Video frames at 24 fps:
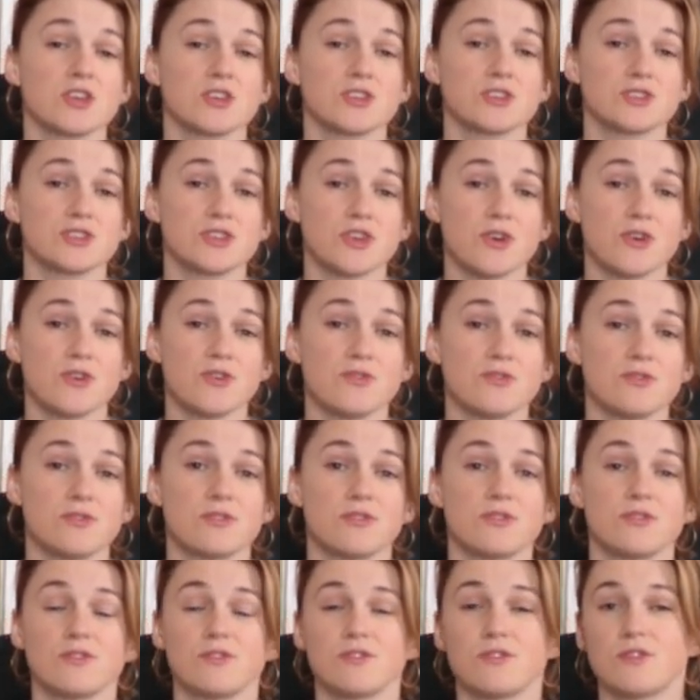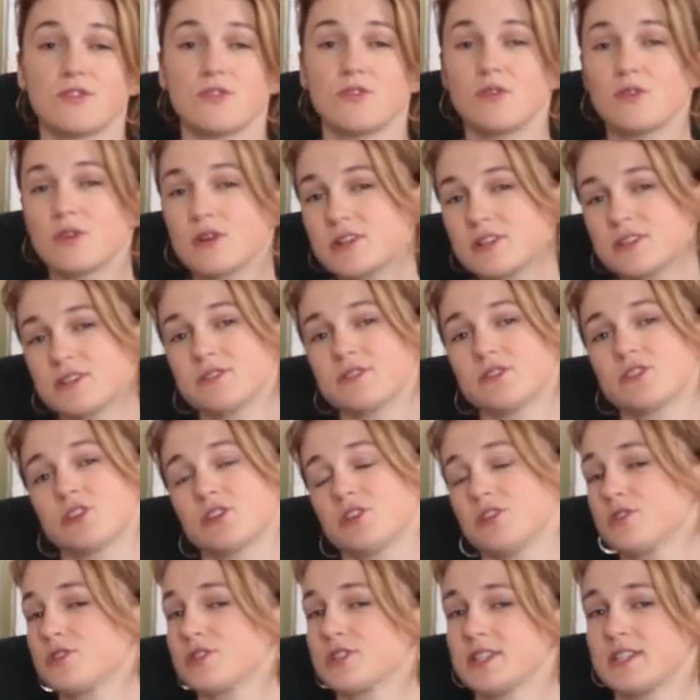So ordinals are
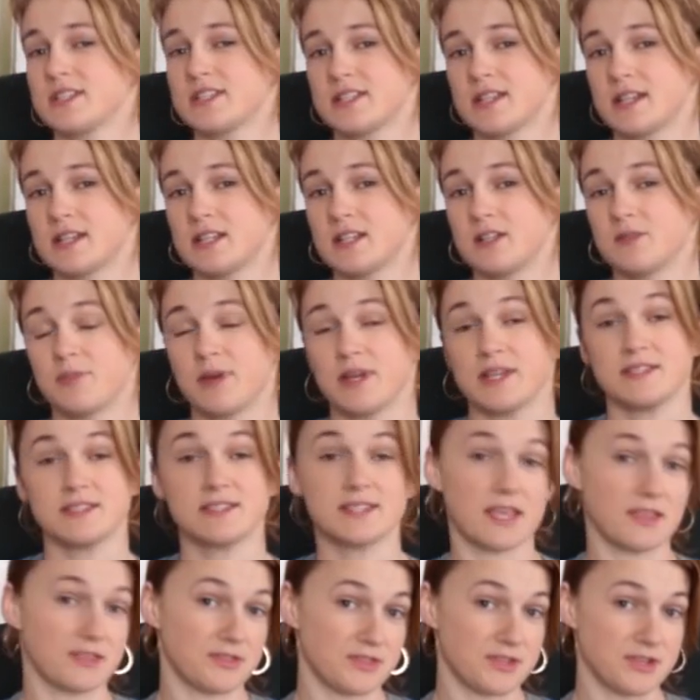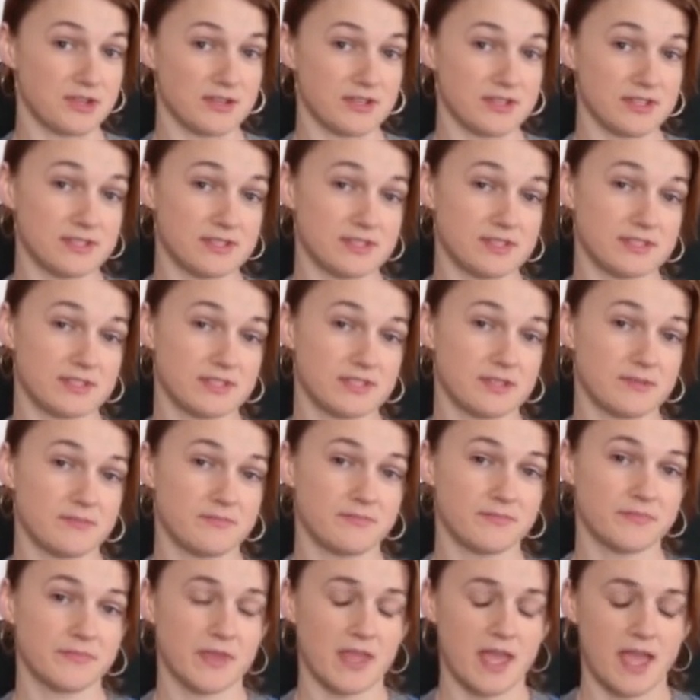usually studied by set theorists,
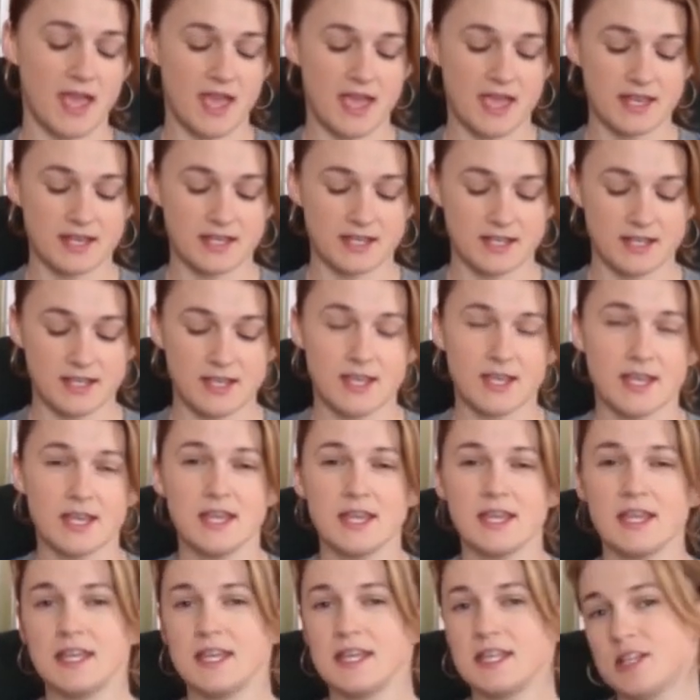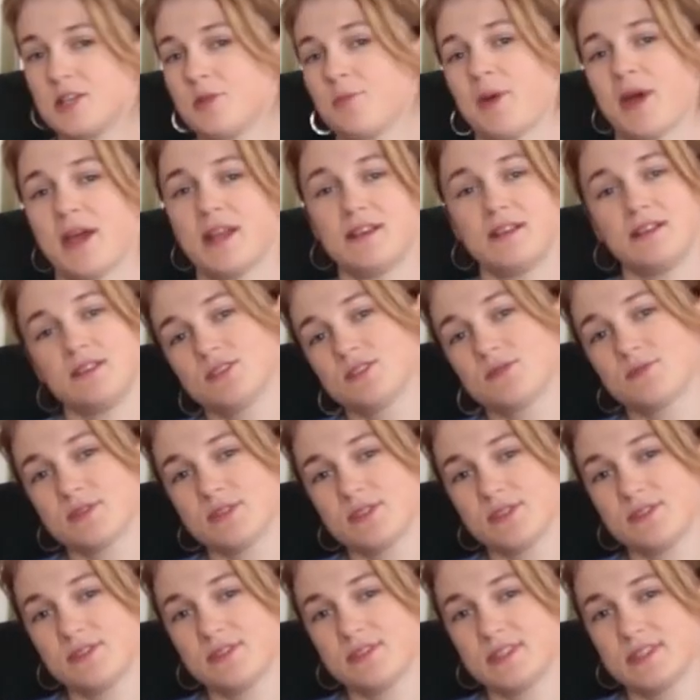and independence
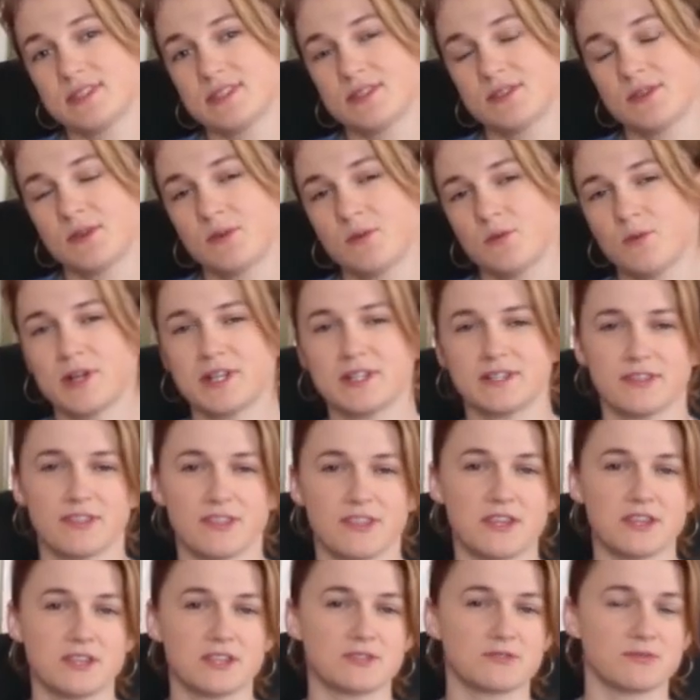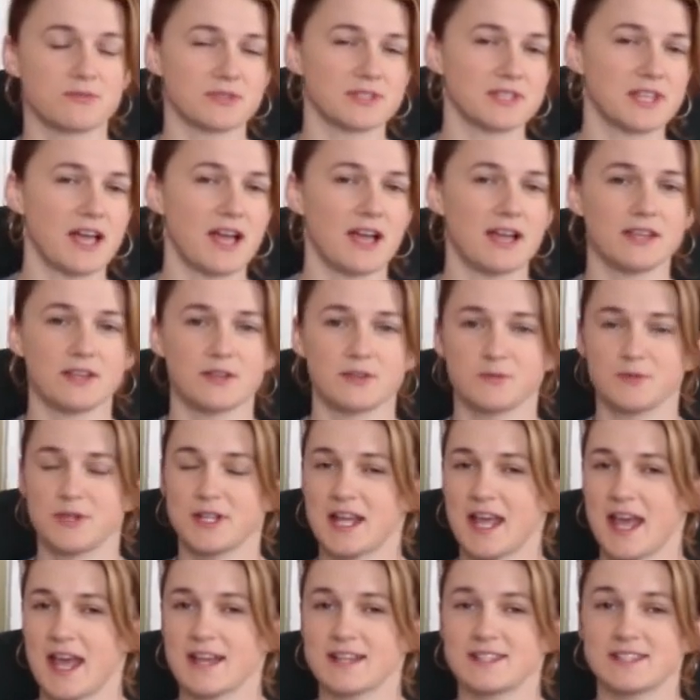results, what things rely on what
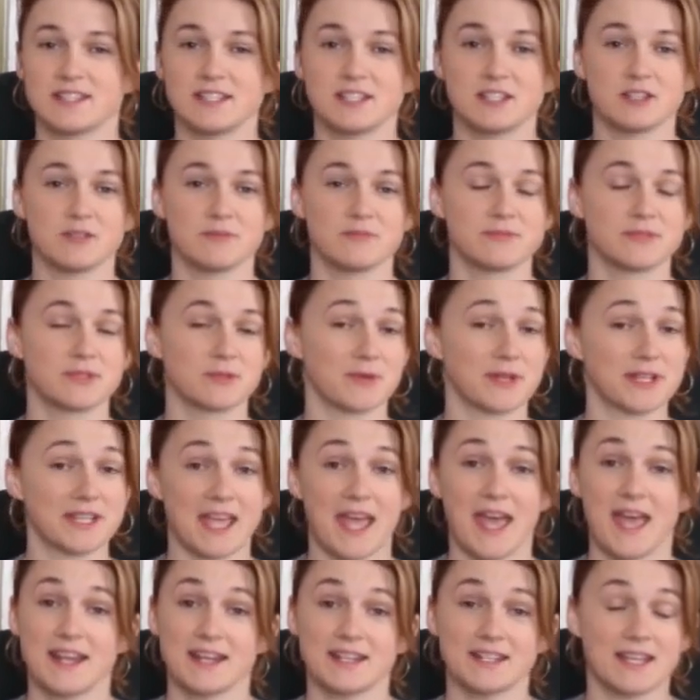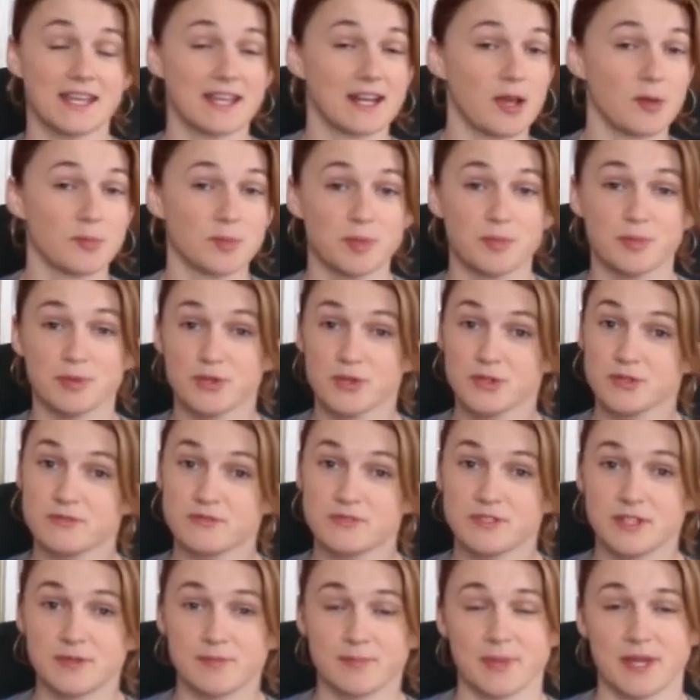axioms, what can and cannot be
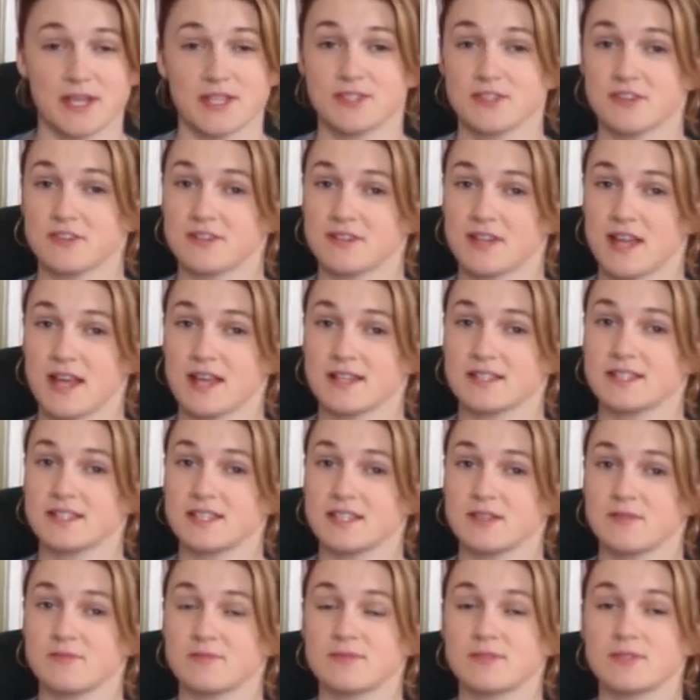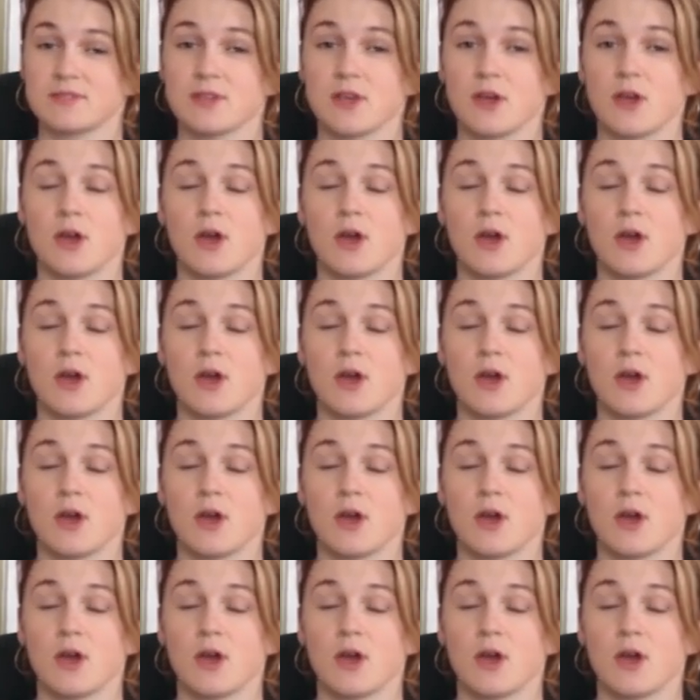proved by certain axioms,